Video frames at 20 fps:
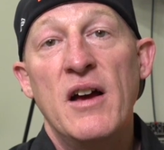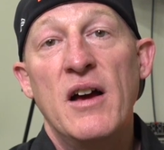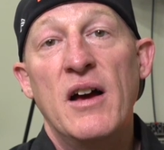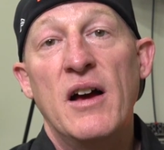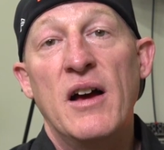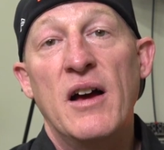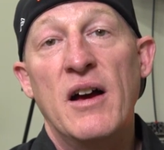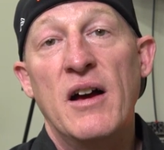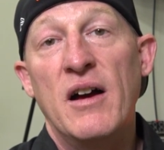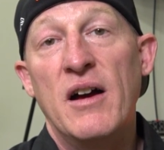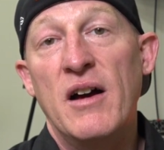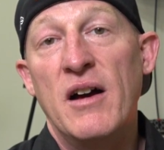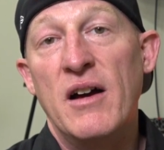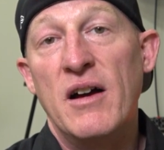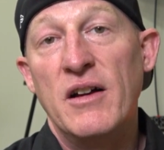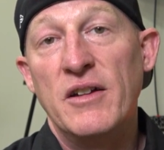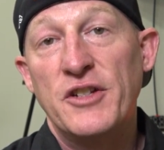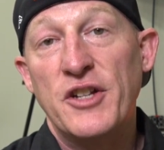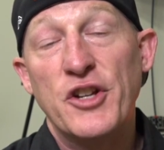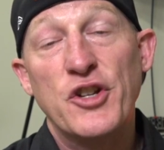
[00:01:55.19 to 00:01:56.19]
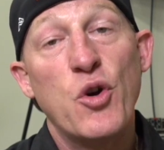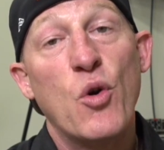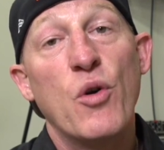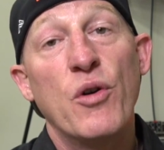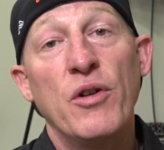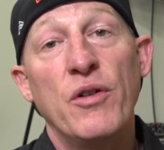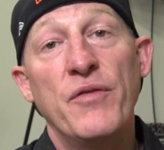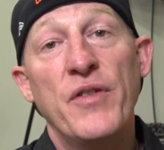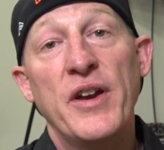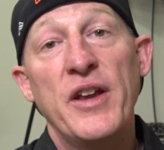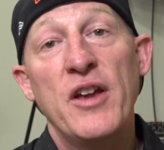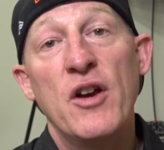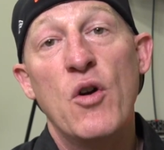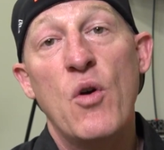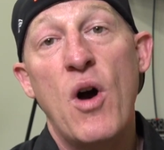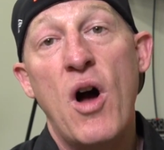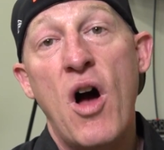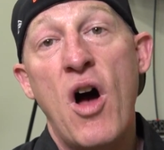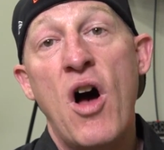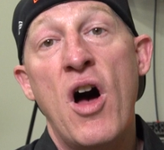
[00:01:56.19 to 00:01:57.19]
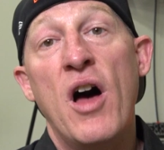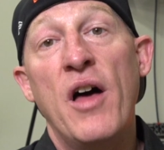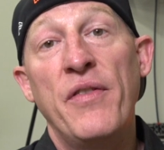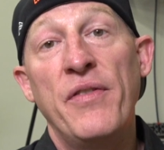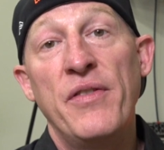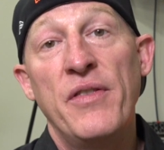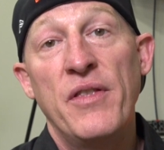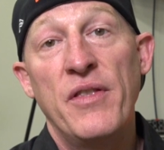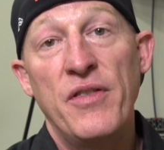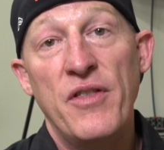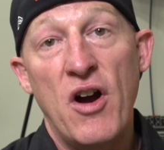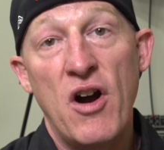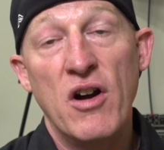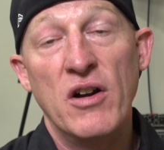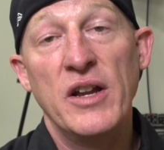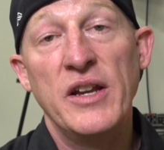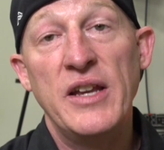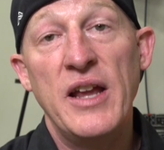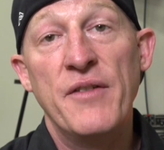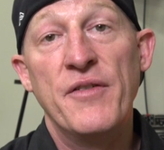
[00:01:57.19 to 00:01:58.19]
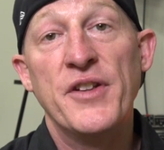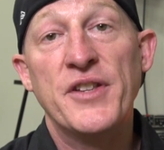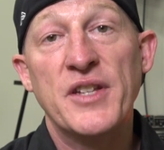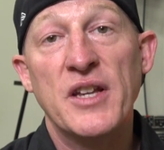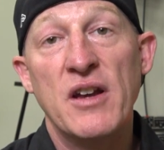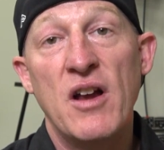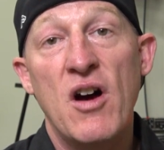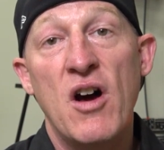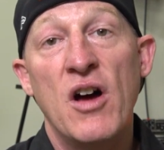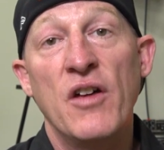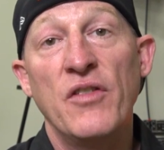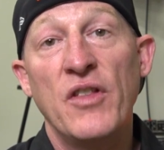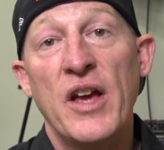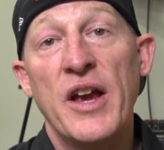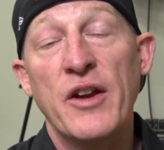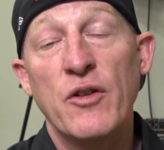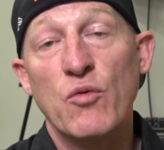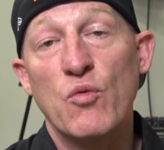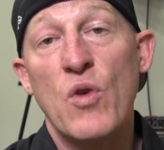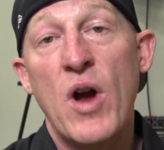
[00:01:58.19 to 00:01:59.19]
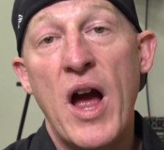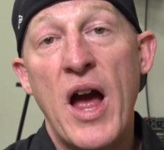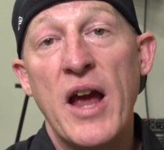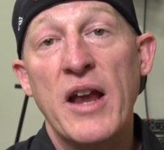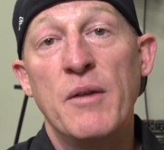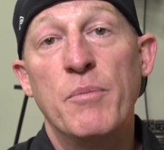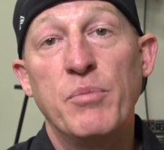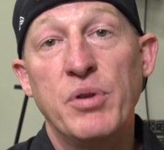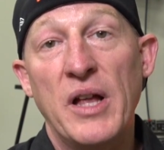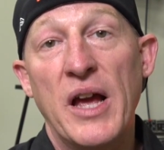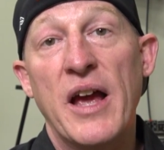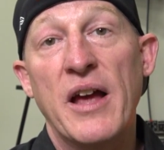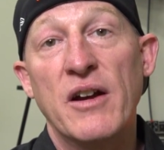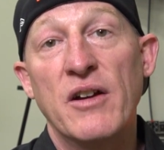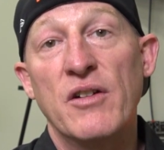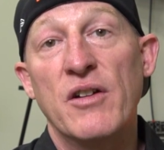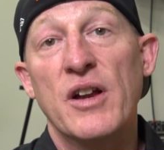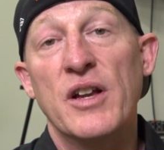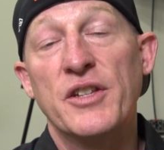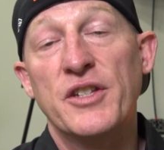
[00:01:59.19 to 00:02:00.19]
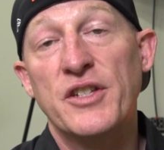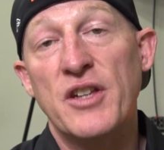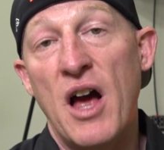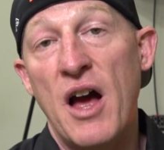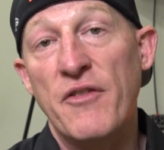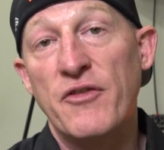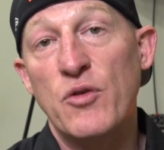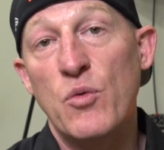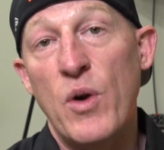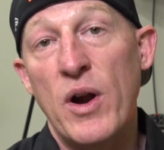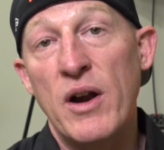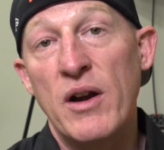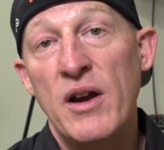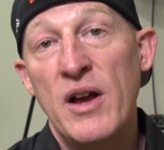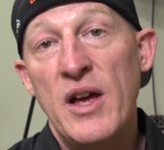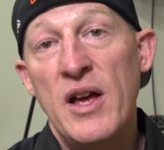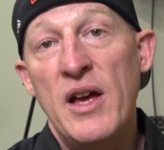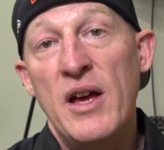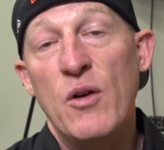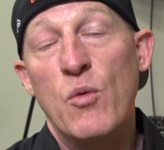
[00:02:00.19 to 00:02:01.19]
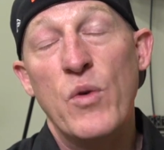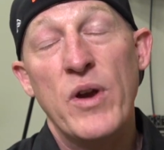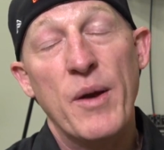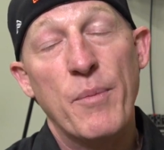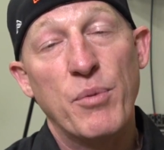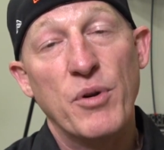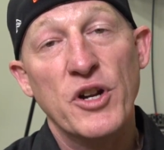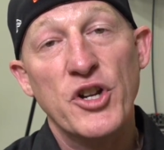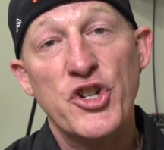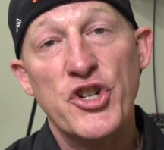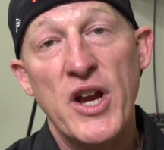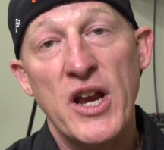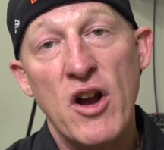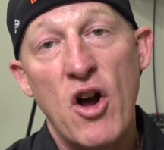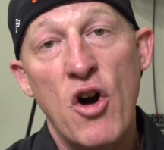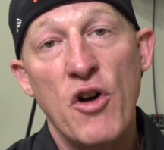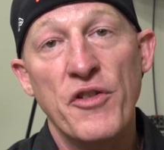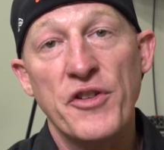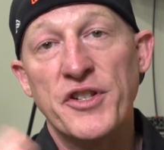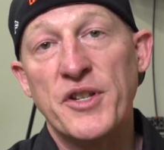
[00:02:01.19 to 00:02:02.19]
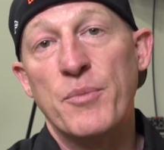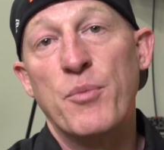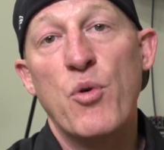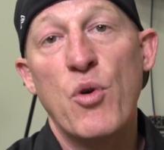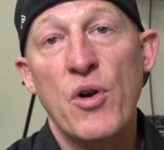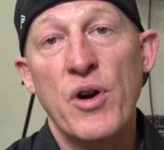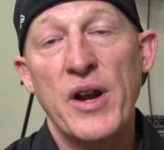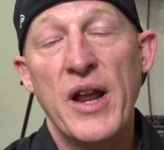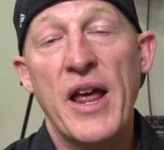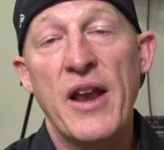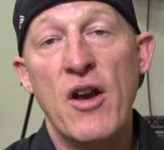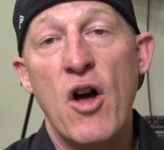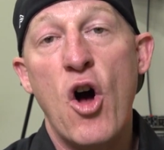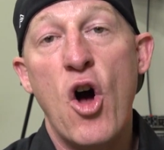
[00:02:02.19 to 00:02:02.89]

tutorial video on the Harley-Davidson online ride planner software. We appreciate all the support and